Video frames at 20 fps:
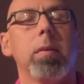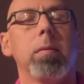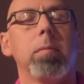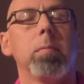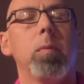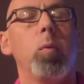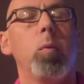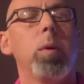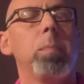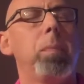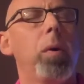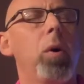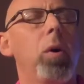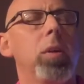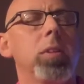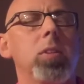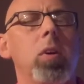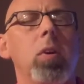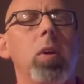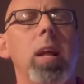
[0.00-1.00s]
but we
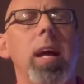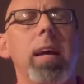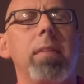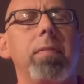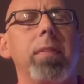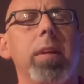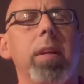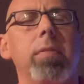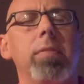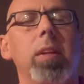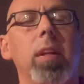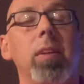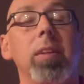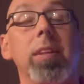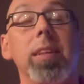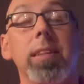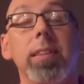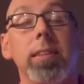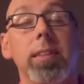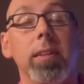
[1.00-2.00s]
pause our life enough to
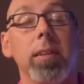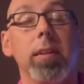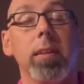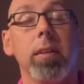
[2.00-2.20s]
listen.